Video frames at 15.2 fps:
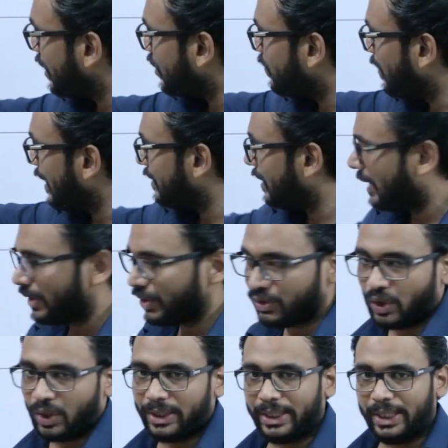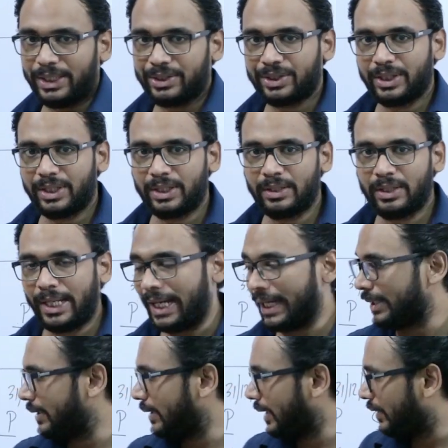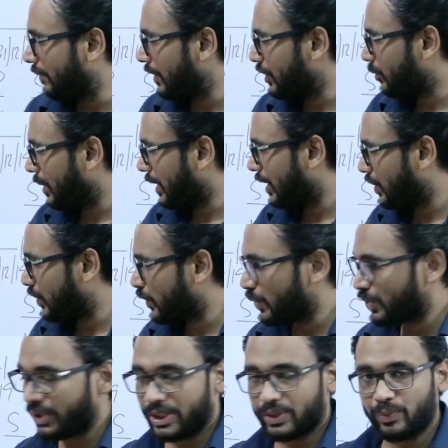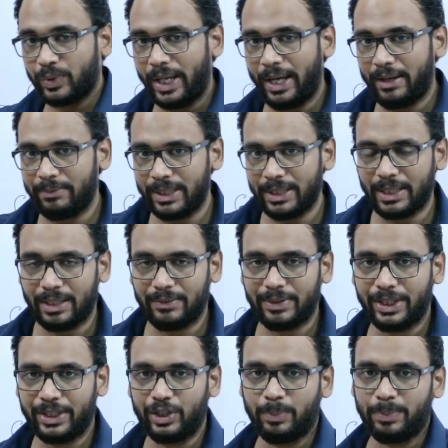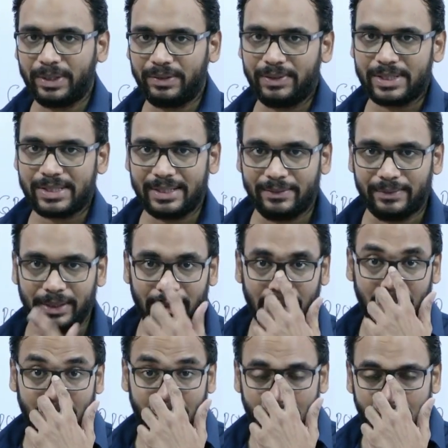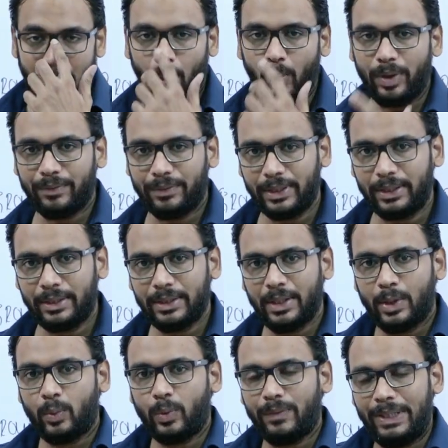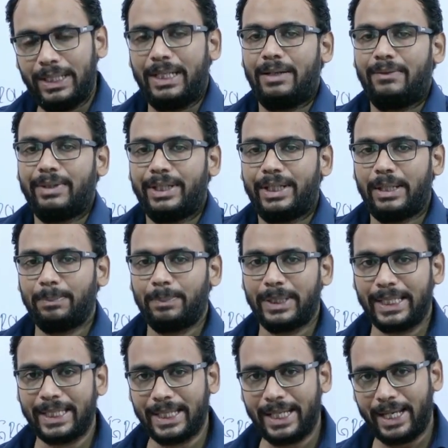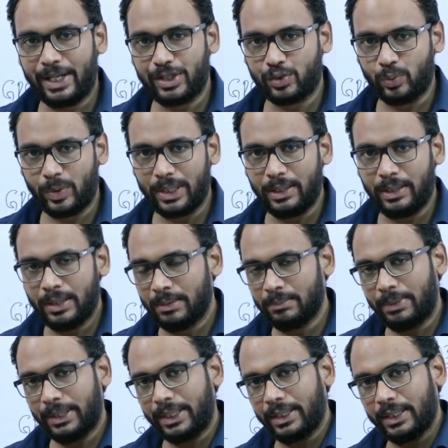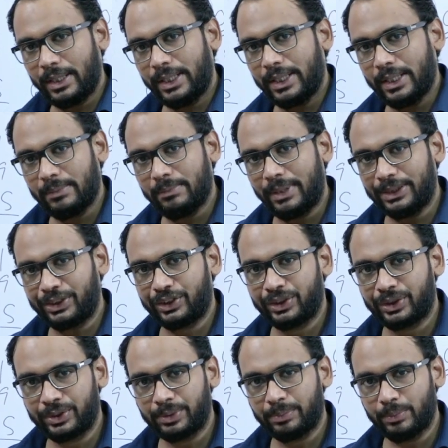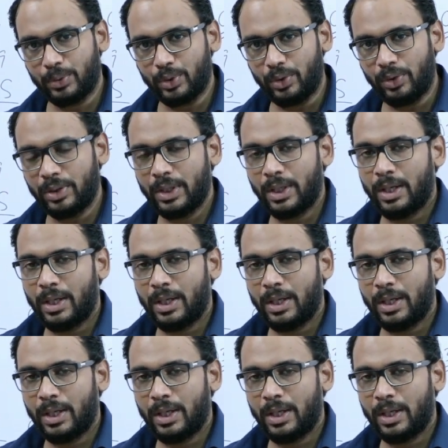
is basic consolidation and investment in associates, would have been covered in your previous level. However, we will cover it up here as well, but in a much more